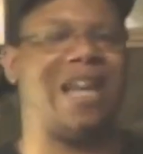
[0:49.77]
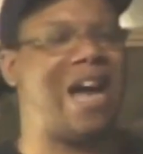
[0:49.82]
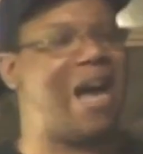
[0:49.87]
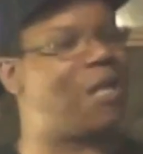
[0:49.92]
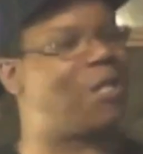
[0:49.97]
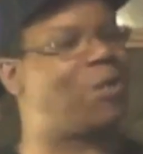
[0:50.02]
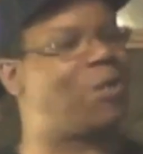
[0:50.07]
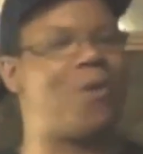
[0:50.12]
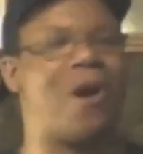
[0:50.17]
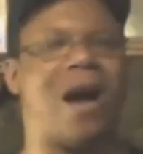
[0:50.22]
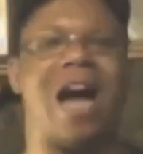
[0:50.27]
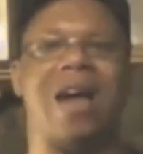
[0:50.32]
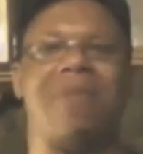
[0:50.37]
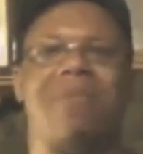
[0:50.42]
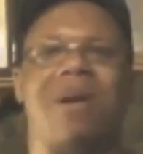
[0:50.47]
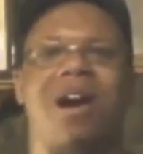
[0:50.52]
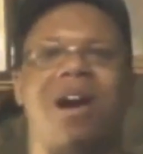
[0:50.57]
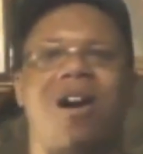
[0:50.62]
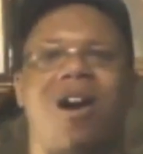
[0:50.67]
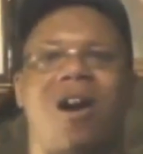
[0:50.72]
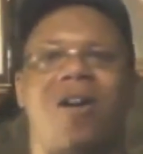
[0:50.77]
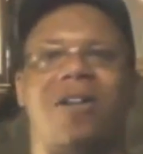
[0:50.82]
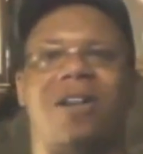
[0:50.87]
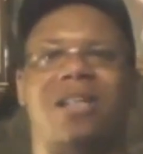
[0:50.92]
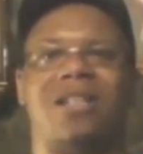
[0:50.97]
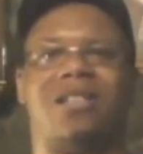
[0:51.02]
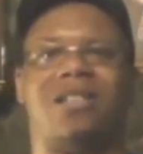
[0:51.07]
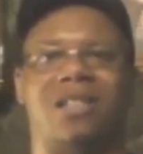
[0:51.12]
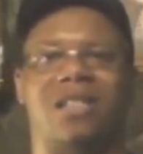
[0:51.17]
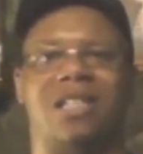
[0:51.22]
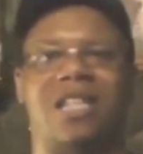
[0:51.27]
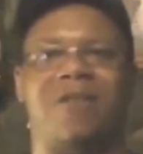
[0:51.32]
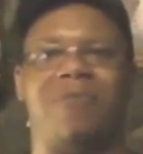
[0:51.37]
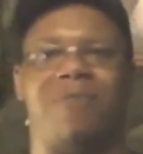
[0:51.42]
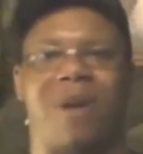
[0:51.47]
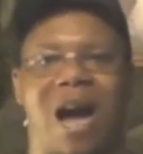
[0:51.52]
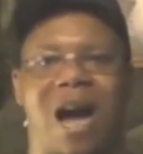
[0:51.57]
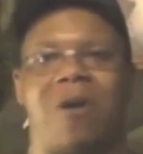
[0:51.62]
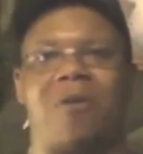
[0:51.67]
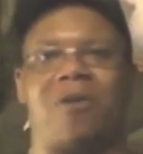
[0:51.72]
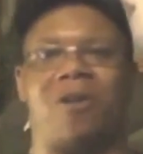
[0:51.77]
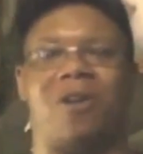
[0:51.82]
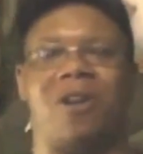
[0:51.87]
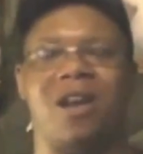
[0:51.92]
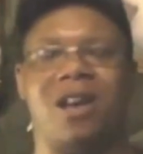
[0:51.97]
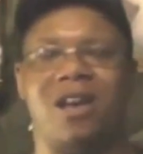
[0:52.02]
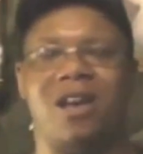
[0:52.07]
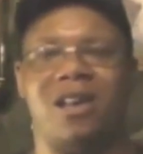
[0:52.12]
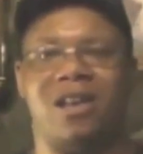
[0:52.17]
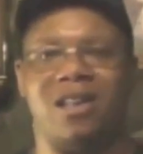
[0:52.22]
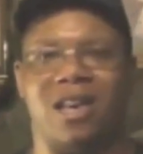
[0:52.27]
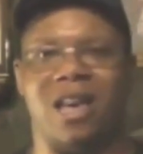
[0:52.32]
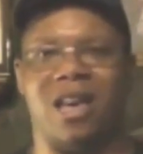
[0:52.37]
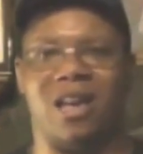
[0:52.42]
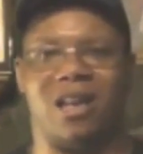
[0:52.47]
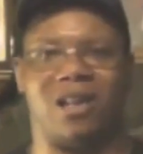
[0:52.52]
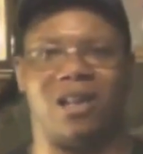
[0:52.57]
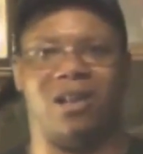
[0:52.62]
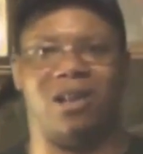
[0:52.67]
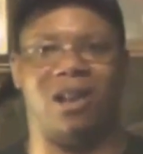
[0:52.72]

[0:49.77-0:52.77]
it. I tried my hardest to leave Power Gig